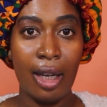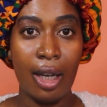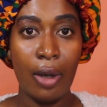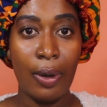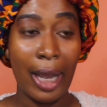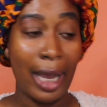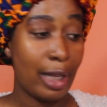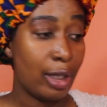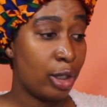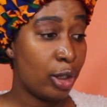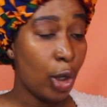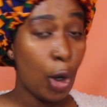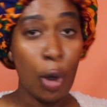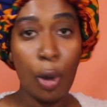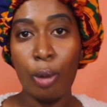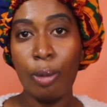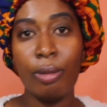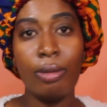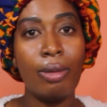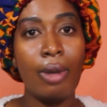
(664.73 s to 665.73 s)
Okay,
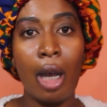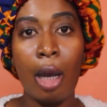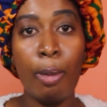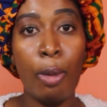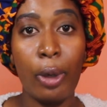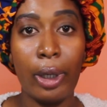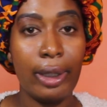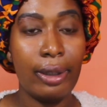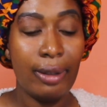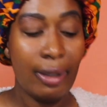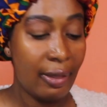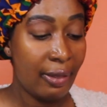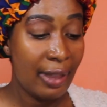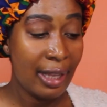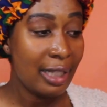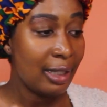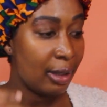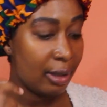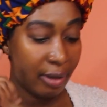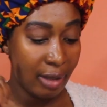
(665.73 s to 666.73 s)
so abort.
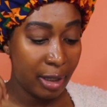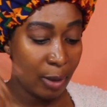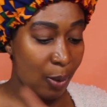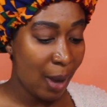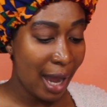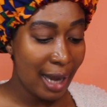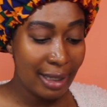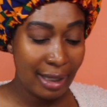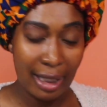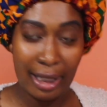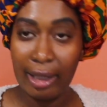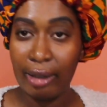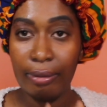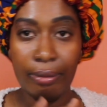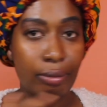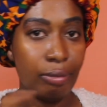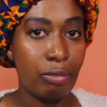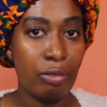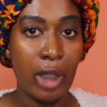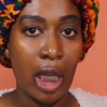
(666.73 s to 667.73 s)
This wax
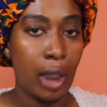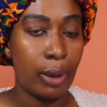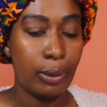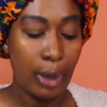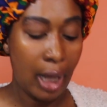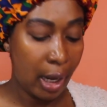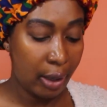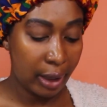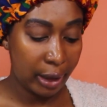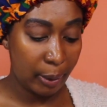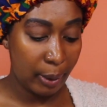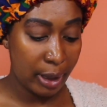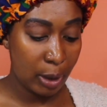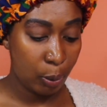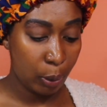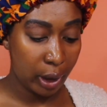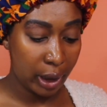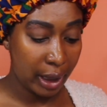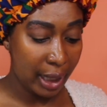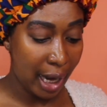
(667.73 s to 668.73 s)
thing, no, I don't like the way it's
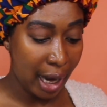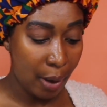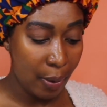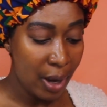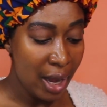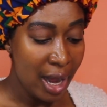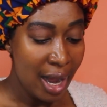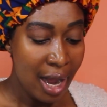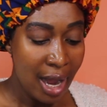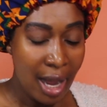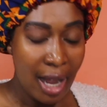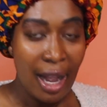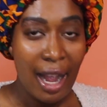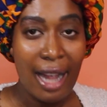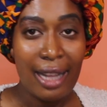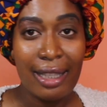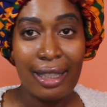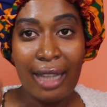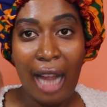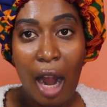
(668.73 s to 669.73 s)
working out.
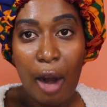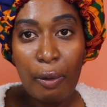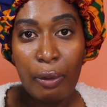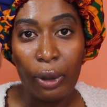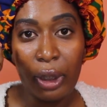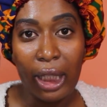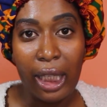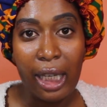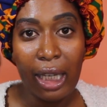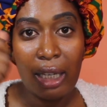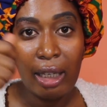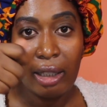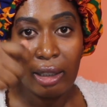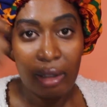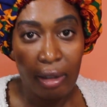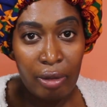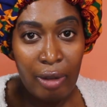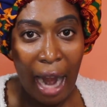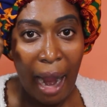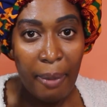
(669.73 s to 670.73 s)
It's not really
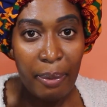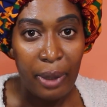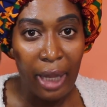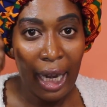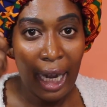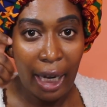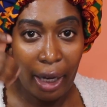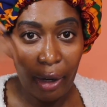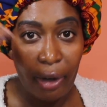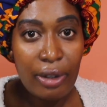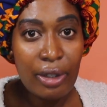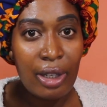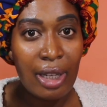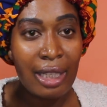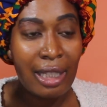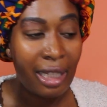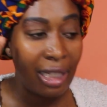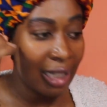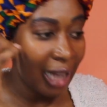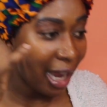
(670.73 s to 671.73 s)
grabbing the hairs.
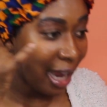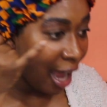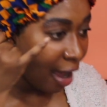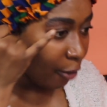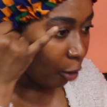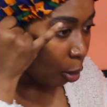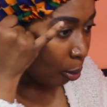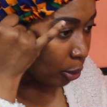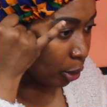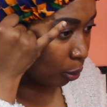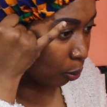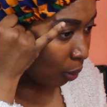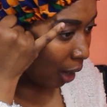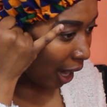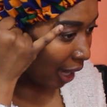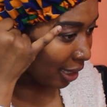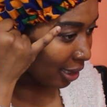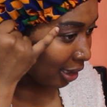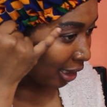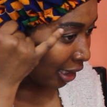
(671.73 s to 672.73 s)
It's just I have a whole bunch of wax